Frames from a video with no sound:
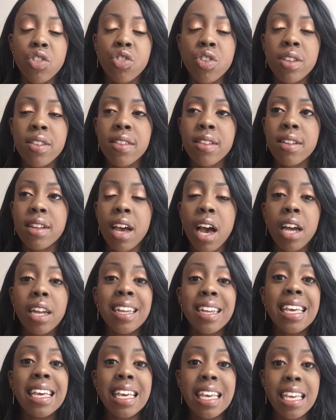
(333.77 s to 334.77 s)
just
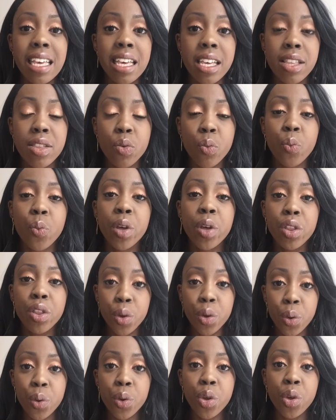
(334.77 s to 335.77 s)
unease with
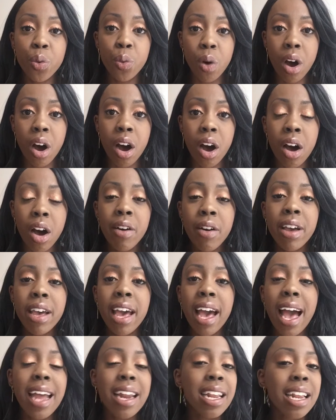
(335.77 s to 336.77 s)
who you are,
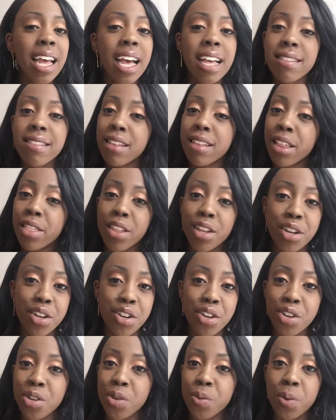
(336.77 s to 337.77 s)
and it has nothing
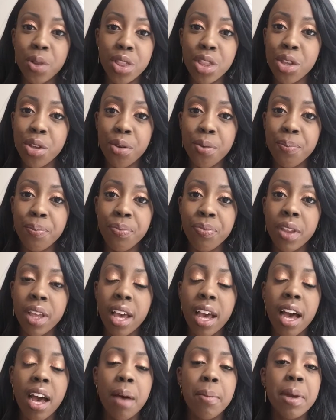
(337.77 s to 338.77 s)
to do with you.
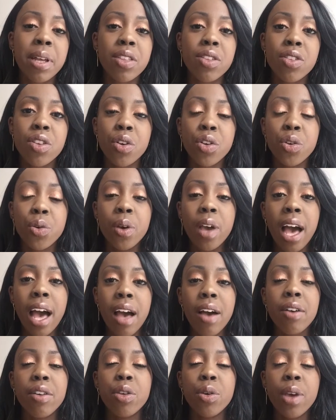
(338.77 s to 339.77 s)
And so you
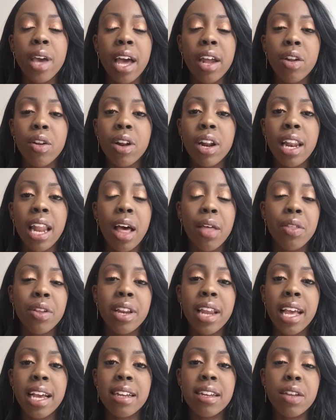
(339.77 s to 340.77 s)
cannot allow the
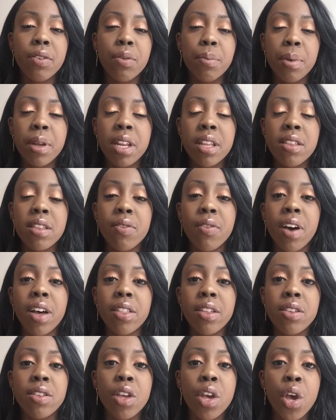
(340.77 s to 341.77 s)
negative opinions of
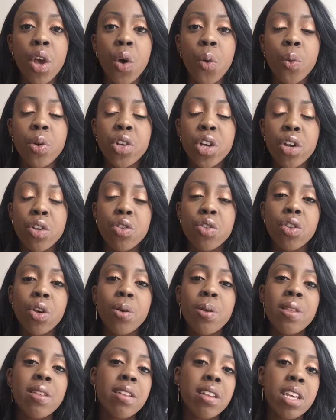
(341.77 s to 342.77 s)
others, which are
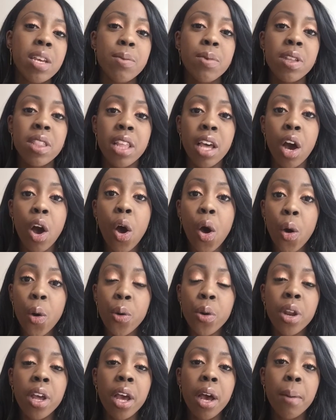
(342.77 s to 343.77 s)
so steeped in their
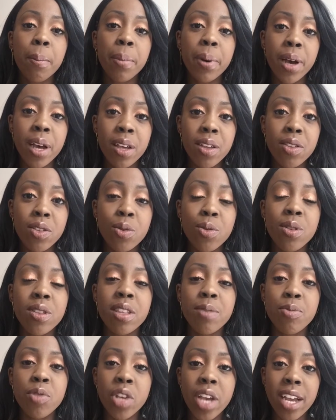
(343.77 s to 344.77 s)
own personal,
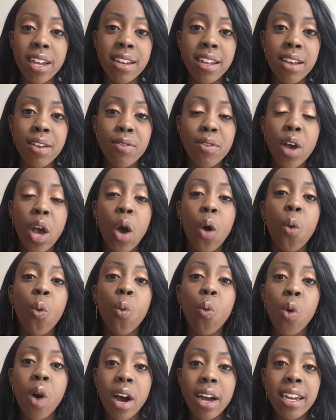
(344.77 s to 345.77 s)
subjective
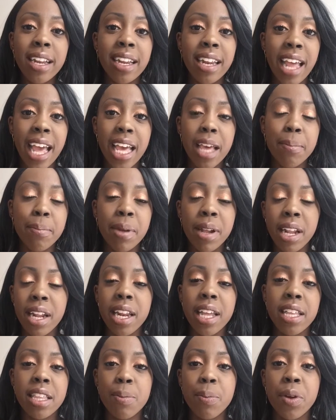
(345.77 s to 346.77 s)
1 in 8
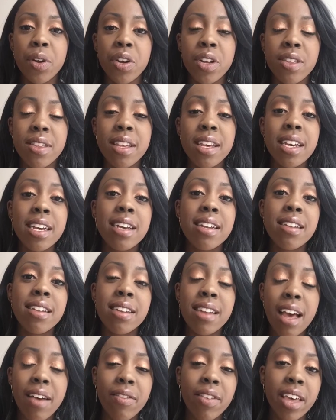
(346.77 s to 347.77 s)
billion experience, to
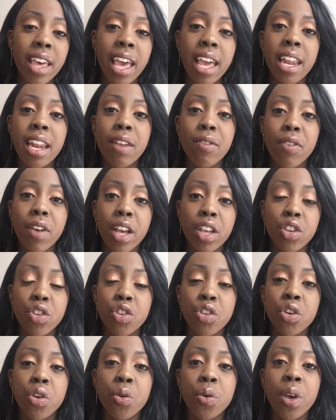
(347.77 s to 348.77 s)
navigate and
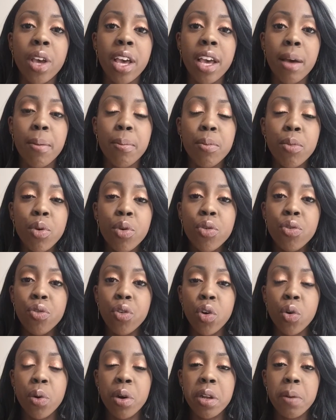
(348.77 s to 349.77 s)
affect you. Move
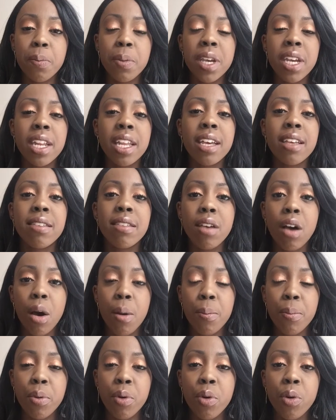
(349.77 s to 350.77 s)
forward, be an
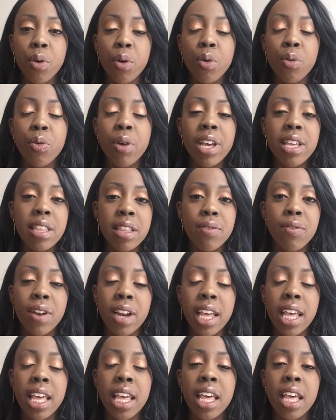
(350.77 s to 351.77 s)
example
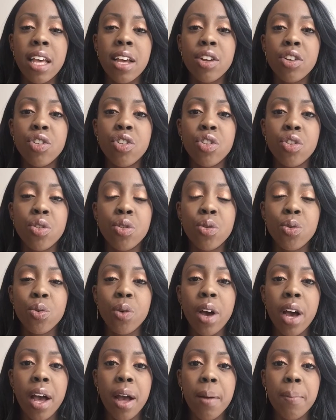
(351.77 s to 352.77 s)
gracefully to
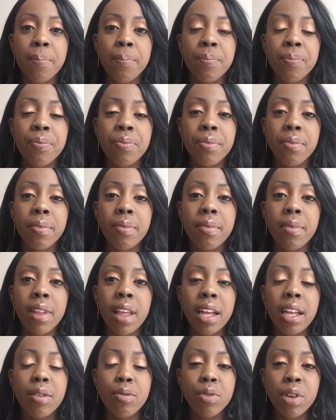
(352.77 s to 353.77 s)

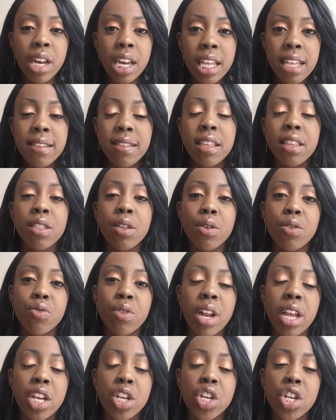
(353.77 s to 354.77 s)
releasing those
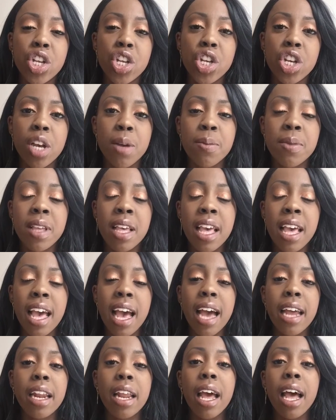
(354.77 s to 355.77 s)
relationships
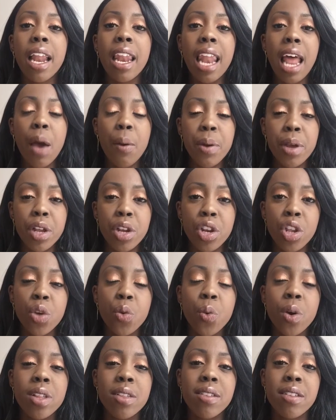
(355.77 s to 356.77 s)
and allowing
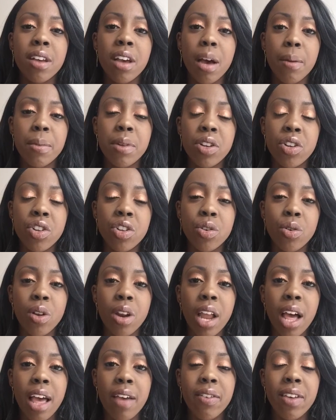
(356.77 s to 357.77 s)
new ones to come into your
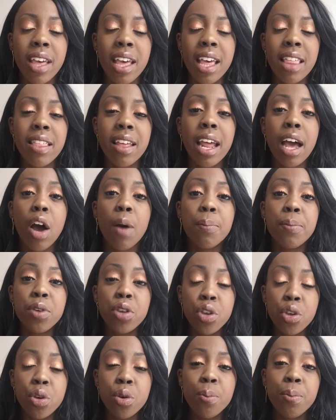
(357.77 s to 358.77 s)
life that help
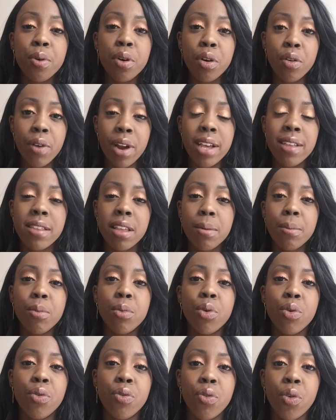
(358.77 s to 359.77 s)
you progress and
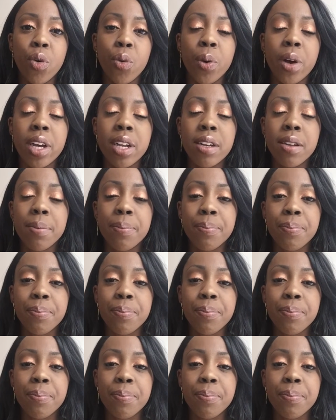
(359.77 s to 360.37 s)
move forward.